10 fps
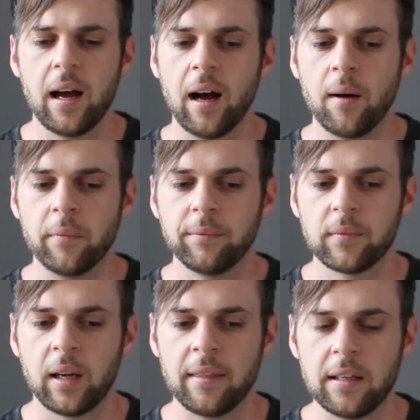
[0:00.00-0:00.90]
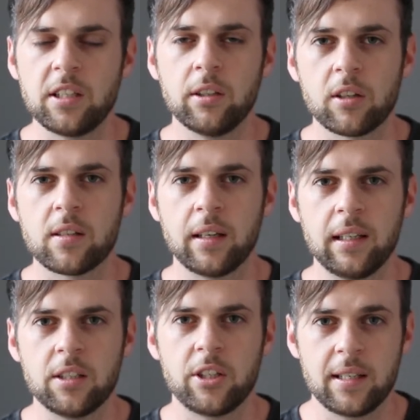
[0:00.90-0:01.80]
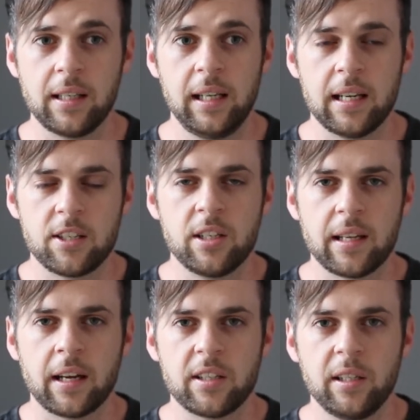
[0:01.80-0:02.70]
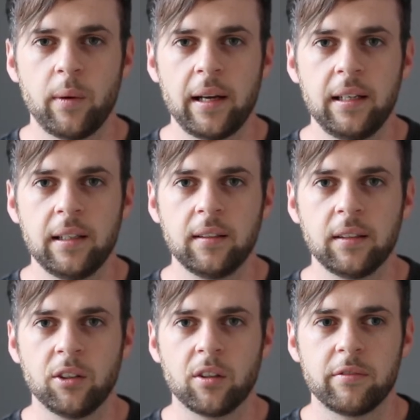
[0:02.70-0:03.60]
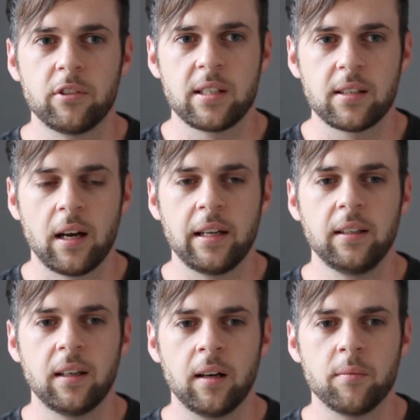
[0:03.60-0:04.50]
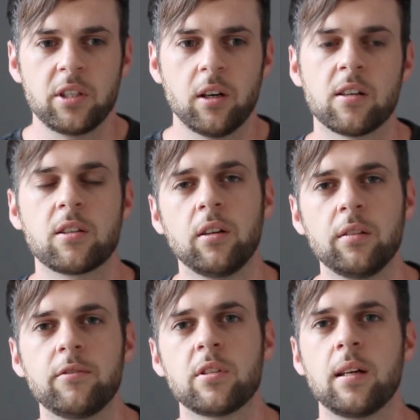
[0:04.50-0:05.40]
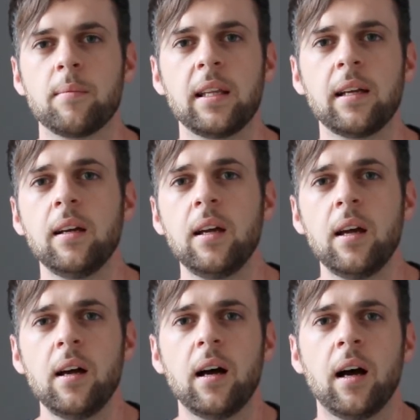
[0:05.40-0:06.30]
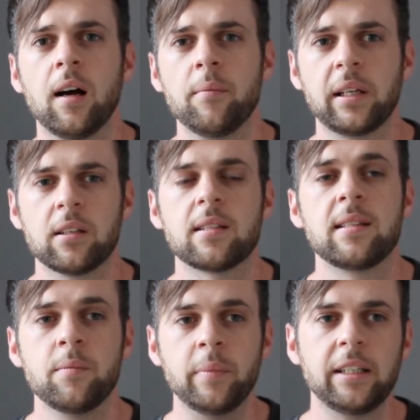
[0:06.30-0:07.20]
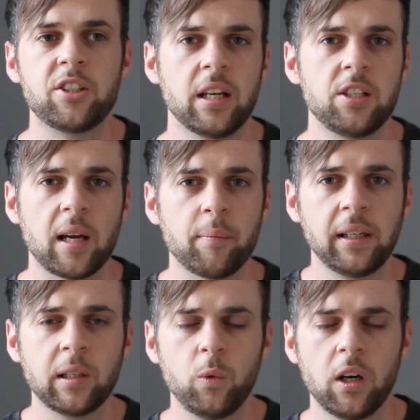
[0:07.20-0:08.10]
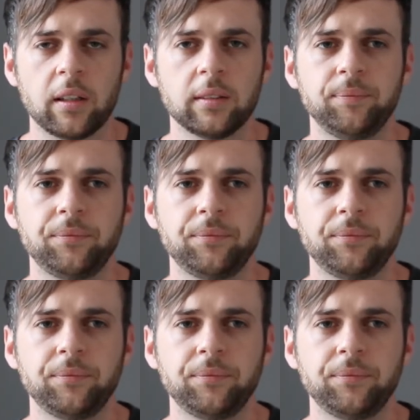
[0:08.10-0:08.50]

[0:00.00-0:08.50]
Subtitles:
And then she nods her head and she said yes, she's actually waiting, you know, for a sign. She asked God for something, because there's a big change happening at work.